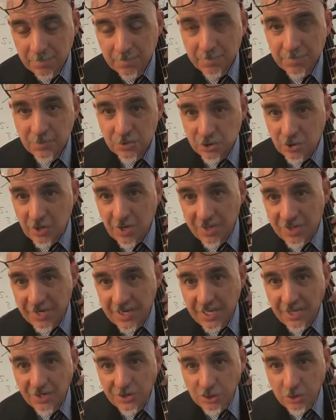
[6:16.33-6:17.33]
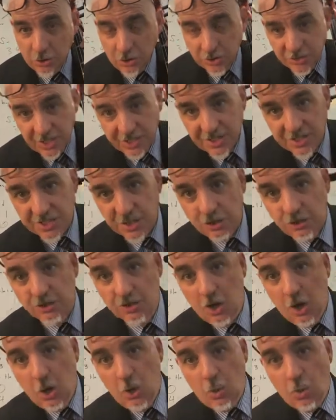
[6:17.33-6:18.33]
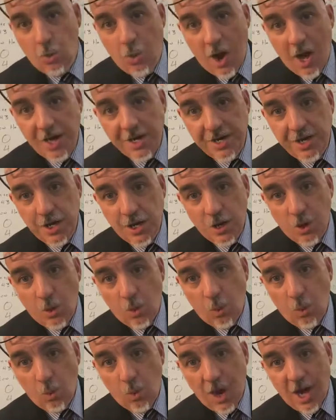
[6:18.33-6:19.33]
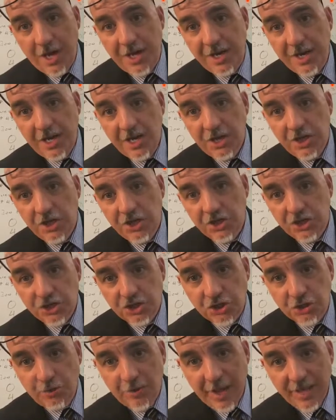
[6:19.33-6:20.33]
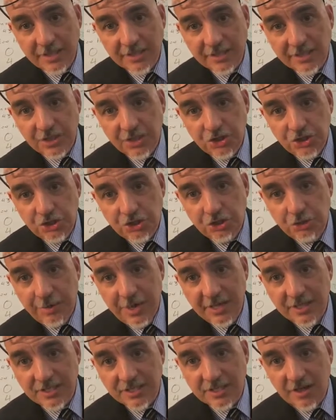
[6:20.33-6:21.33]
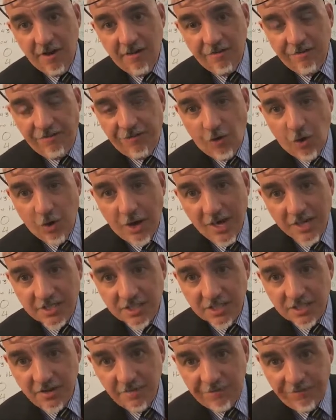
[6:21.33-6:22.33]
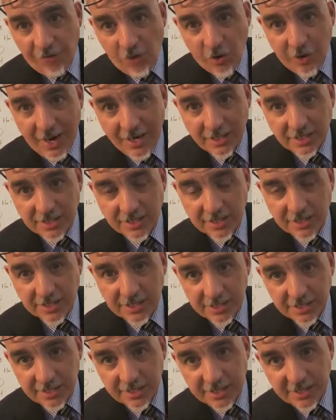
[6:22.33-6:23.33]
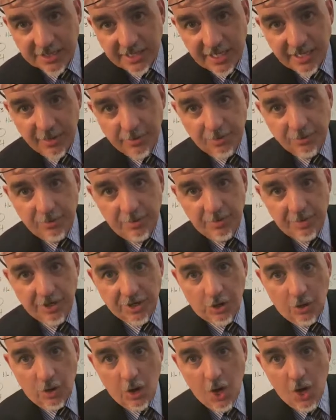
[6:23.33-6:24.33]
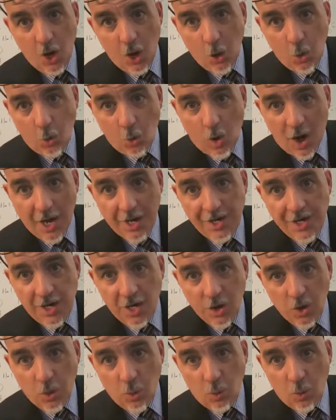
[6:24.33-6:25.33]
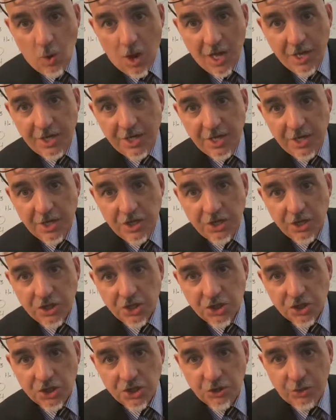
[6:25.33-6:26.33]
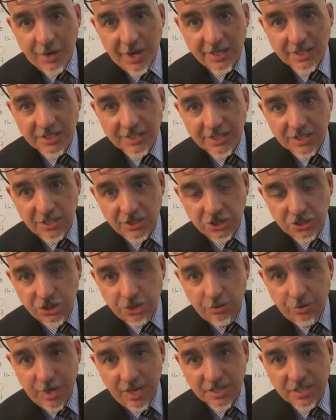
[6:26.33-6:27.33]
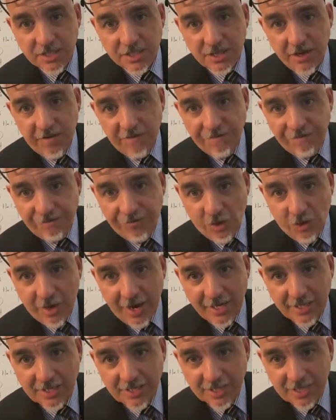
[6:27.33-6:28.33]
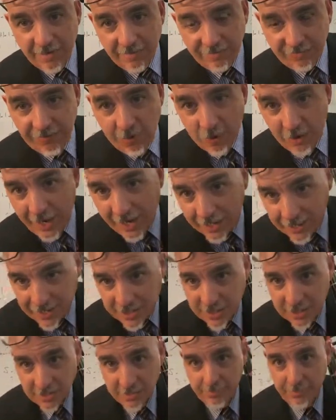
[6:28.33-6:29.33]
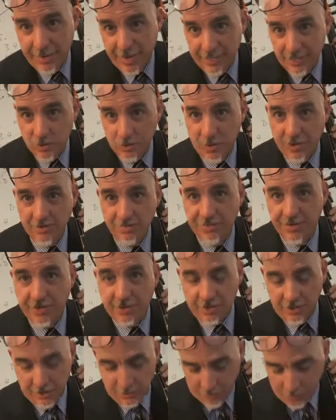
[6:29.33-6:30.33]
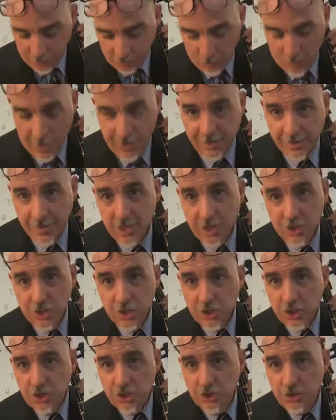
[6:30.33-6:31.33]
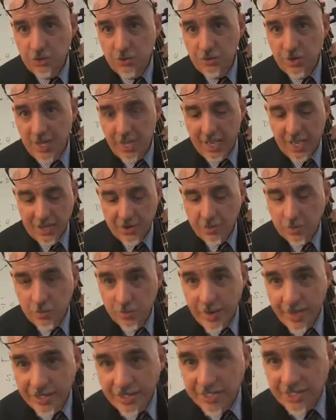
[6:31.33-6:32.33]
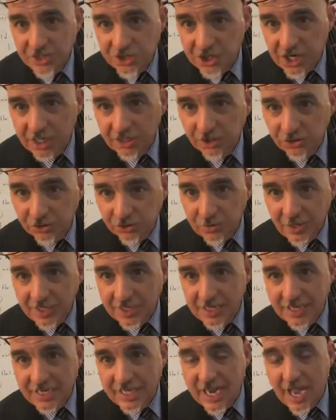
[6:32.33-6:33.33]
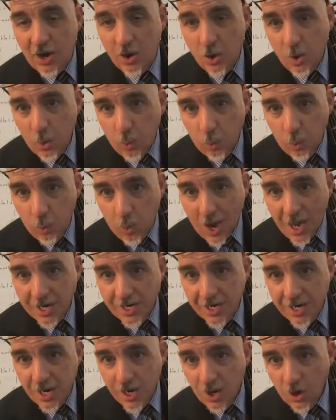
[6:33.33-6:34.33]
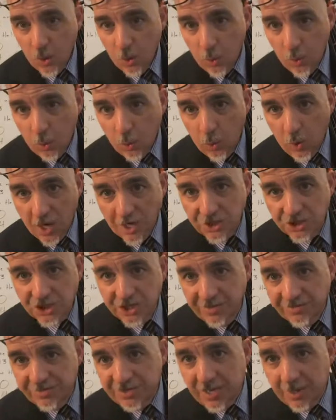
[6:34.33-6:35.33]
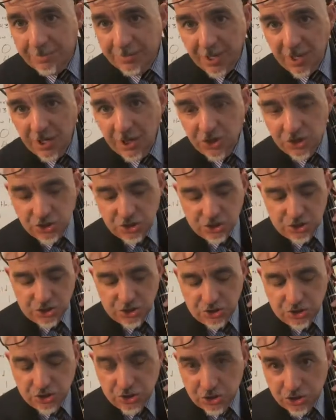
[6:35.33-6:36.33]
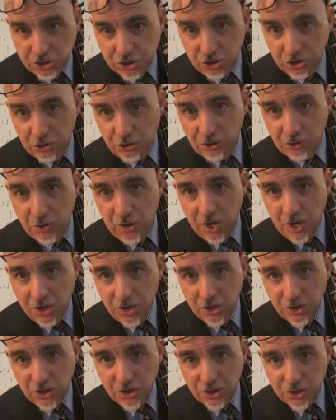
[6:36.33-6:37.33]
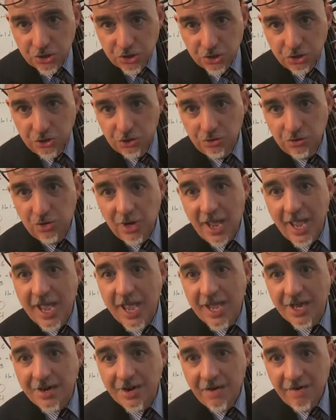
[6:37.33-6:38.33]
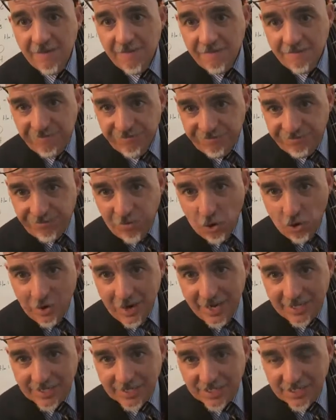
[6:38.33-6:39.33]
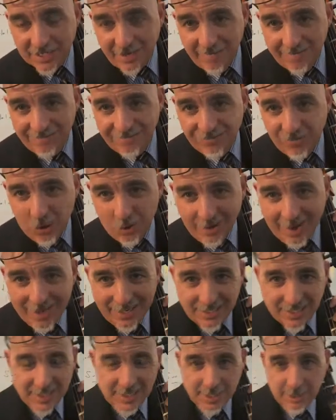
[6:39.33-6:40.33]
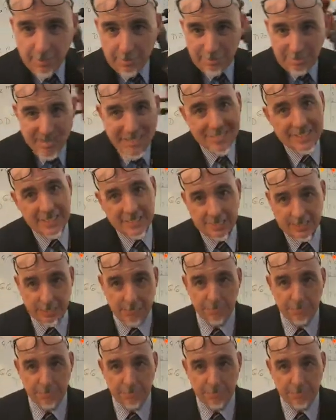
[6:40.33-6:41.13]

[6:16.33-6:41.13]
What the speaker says: Try that again. So it goes like this. It goes 1, 1, 2x, 2x, 4x, 4x. Say that with me. Ready, go. 1, 1, 2x, 2x, 4x, 4x. Back to one finger. Here we go. 1, 2, and ready, cellos, ready now. 1, 1, shift up. 2, 2, and 4x, 4x, basis.